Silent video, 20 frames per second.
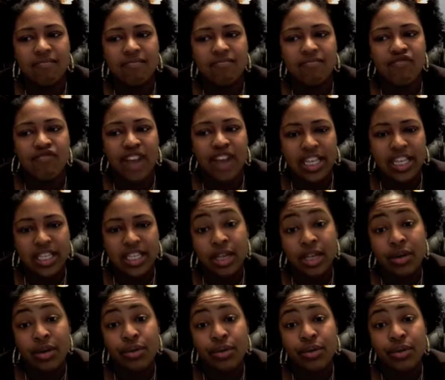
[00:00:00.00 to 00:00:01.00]
Right,
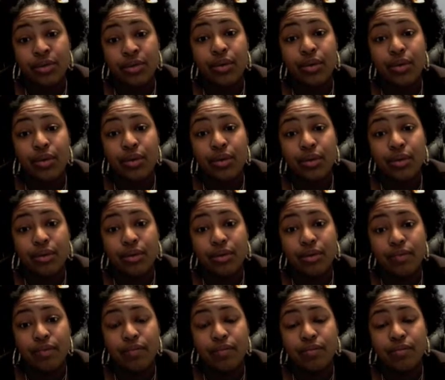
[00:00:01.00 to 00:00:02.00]
so
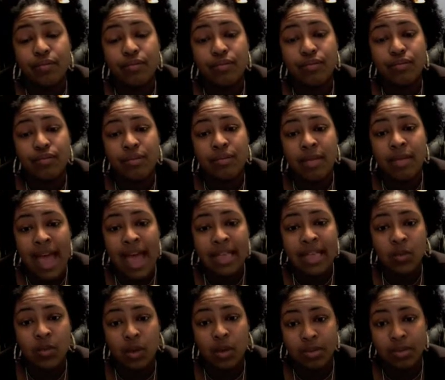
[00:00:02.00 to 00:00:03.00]
that's
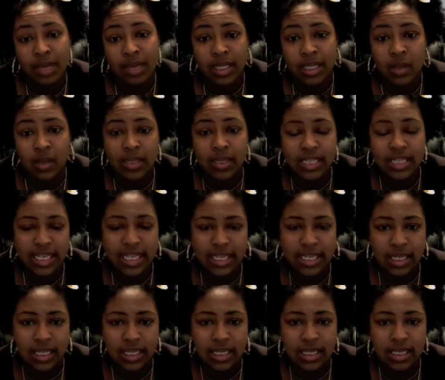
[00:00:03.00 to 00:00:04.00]
one place,
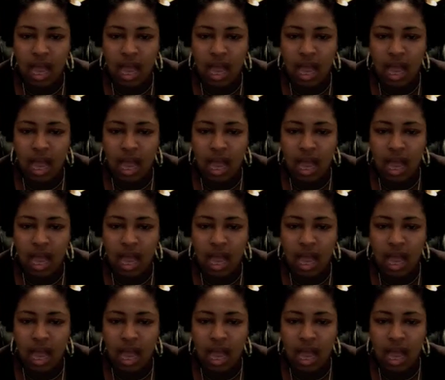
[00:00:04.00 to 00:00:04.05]
Quintessence.